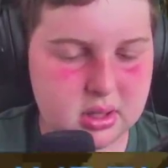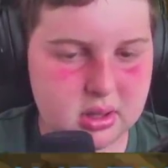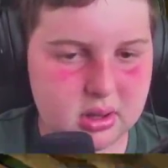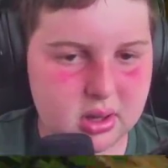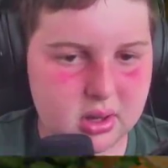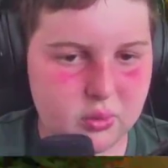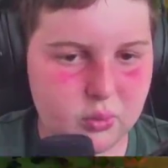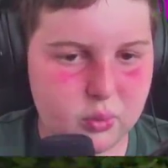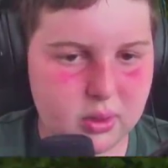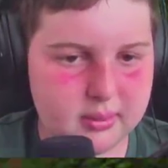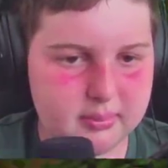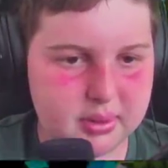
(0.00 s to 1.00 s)
are
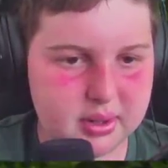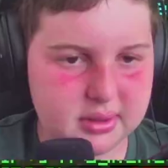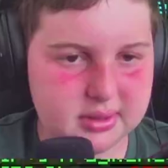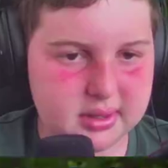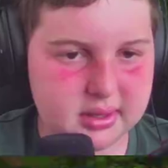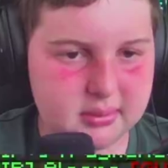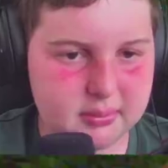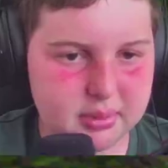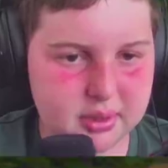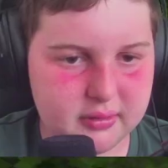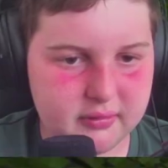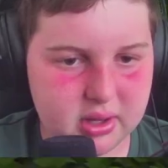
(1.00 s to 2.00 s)
one person
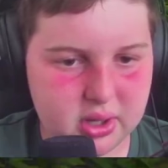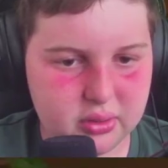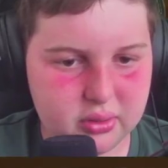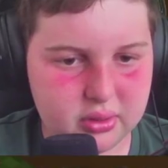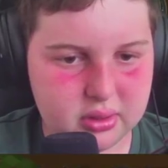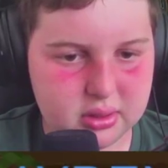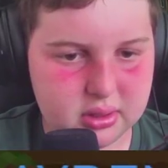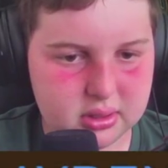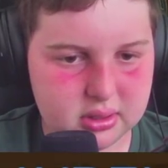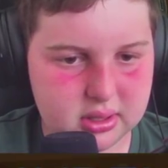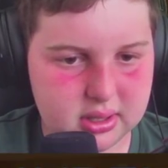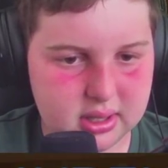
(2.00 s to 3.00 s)
per row,
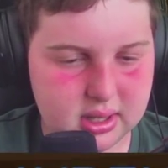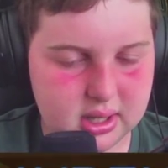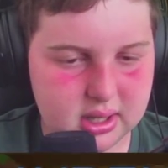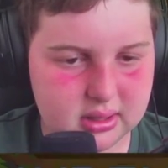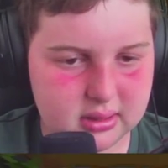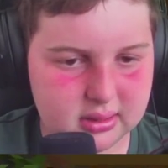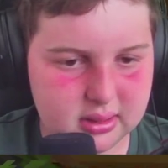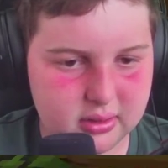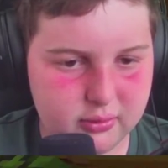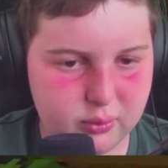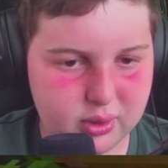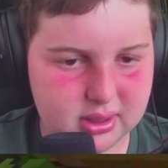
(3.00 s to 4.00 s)
a
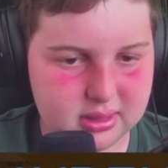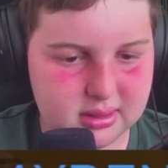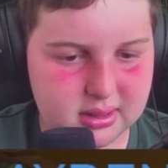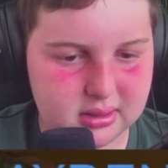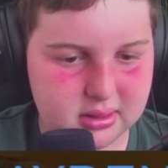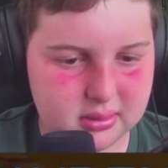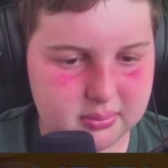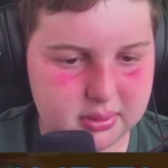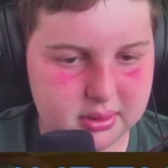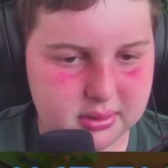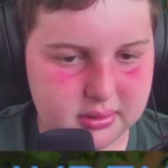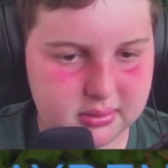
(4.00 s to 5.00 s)
one-seater
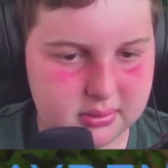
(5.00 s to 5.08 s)
per